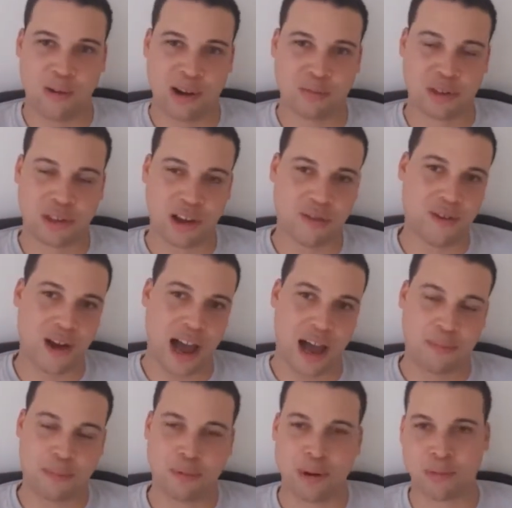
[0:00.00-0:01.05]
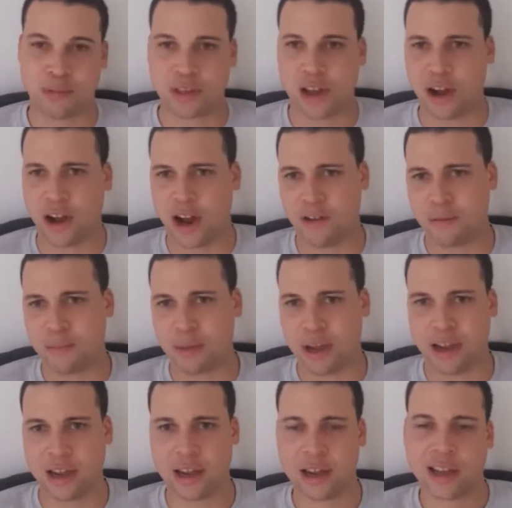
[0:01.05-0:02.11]
One was like rap, one was like
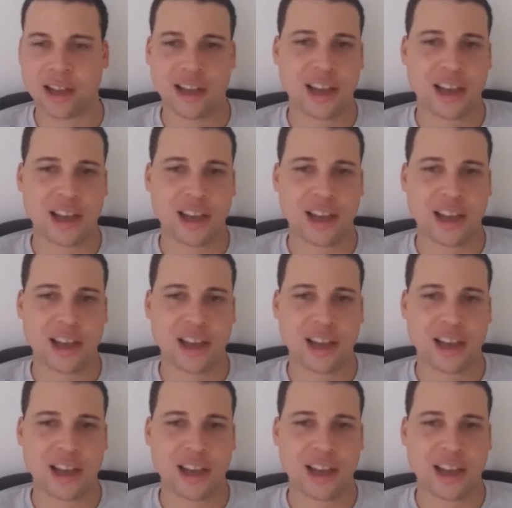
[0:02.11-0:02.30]
R&B.